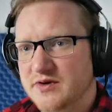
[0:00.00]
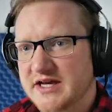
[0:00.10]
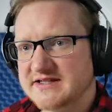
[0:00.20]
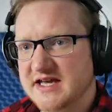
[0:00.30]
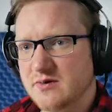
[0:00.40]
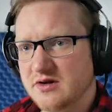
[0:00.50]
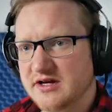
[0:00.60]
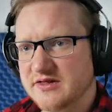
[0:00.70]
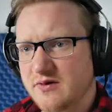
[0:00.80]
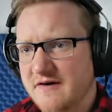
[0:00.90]
It's like we're
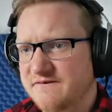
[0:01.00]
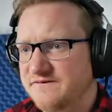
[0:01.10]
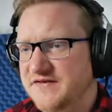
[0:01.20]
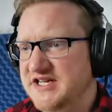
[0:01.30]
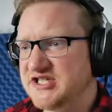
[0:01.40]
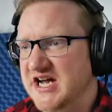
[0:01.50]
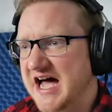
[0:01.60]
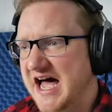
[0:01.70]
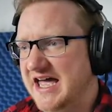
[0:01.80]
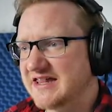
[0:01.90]
looking through a
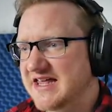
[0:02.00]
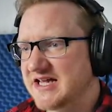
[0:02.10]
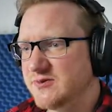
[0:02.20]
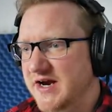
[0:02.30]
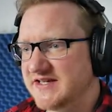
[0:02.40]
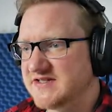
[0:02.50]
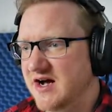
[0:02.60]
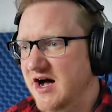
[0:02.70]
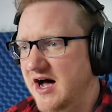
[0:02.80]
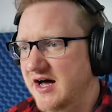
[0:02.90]
fisheye. That's what I
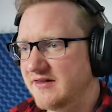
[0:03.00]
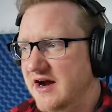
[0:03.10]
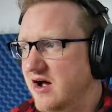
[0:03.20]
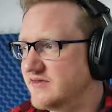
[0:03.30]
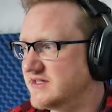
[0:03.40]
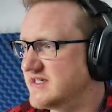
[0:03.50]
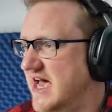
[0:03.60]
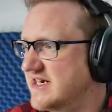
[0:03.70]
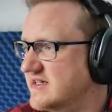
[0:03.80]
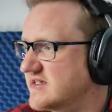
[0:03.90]
saw. There on the
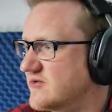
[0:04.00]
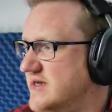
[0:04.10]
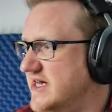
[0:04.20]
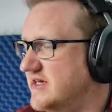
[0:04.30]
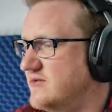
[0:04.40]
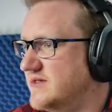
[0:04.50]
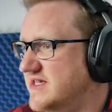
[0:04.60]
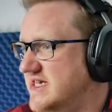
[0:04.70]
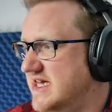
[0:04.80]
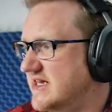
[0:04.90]
side of the screen, you can
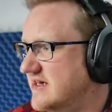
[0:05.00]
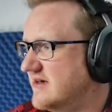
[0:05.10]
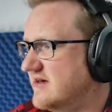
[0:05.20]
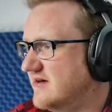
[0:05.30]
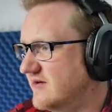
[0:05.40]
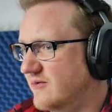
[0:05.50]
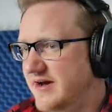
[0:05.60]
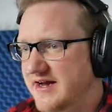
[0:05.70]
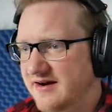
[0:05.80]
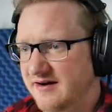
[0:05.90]
see it.
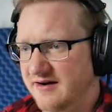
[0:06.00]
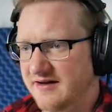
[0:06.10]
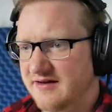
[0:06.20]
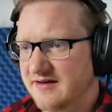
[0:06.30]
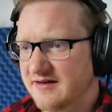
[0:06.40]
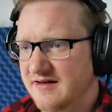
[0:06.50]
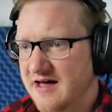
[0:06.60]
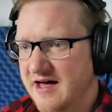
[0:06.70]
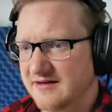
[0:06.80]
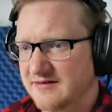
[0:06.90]
Weird,
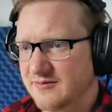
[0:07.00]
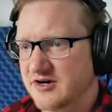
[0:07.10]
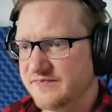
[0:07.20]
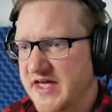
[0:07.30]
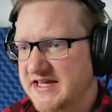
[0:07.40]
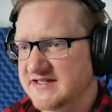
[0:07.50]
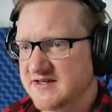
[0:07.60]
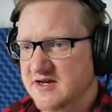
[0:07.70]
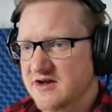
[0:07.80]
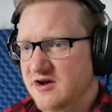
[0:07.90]
huh? Wonder if that's
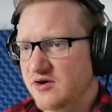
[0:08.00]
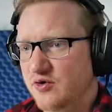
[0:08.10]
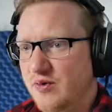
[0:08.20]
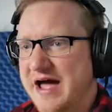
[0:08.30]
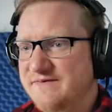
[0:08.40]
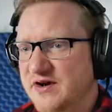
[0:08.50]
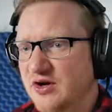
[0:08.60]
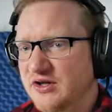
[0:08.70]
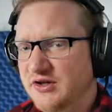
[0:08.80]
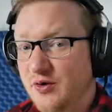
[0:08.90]

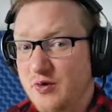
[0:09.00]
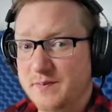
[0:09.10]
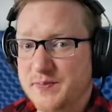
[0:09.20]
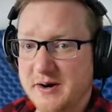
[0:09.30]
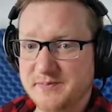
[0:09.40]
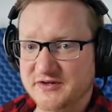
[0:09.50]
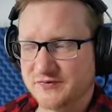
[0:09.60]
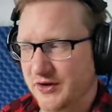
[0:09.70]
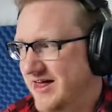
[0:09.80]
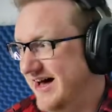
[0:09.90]
graphical or
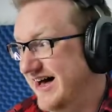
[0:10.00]
purposeful.